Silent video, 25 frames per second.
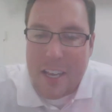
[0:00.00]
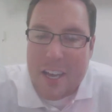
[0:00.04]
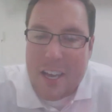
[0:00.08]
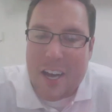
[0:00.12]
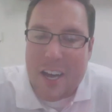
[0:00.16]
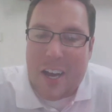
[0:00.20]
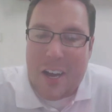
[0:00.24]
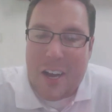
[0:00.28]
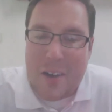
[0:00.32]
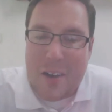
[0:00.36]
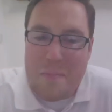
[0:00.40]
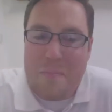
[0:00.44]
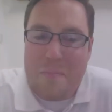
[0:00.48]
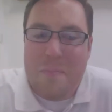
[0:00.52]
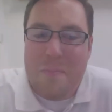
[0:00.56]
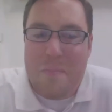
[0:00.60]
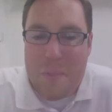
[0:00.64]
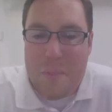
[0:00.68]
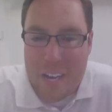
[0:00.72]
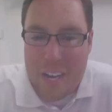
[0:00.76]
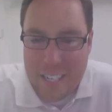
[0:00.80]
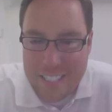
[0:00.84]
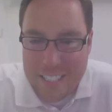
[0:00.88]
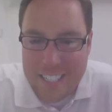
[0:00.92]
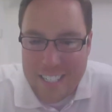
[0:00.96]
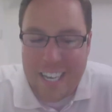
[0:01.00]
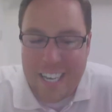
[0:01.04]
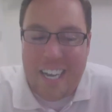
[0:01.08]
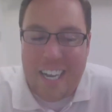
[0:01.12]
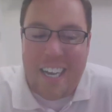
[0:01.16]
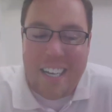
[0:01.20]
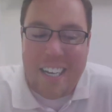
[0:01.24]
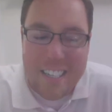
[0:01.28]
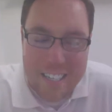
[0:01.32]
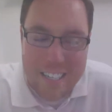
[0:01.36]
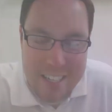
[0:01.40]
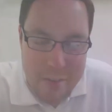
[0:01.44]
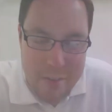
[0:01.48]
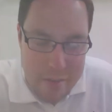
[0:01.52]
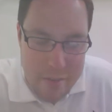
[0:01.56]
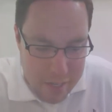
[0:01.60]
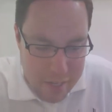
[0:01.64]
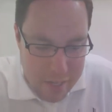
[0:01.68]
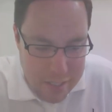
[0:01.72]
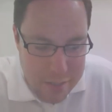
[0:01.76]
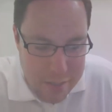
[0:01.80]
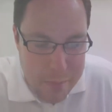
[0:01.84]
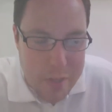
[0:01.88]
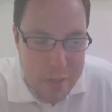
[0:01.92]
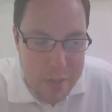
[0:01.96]
But we've
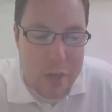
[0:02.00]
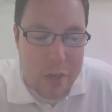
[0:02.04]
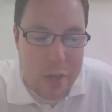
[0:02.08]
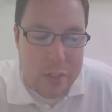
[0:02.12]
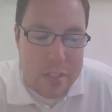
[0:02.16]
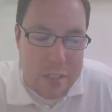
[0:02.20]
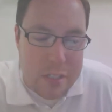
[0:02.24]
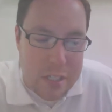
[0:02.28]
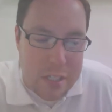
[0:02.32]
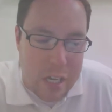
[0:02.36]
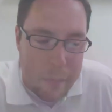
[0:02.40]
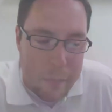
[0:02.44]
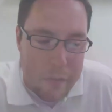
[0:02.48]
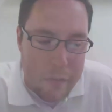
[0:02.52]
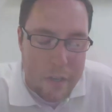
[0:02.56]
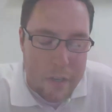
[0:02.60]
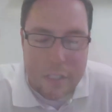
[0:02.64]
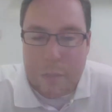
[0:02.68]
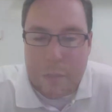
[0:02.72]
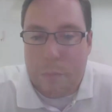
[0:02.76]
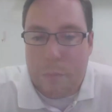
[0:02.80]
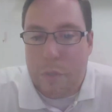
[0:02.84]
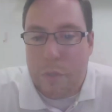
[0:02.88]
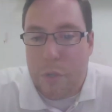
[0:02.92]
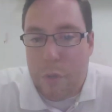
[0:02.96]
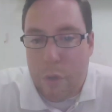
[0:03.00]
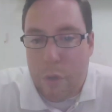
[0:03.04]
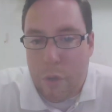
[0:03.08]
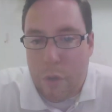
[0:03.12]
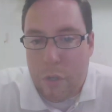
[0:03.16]
done some of those. We've done some doodles.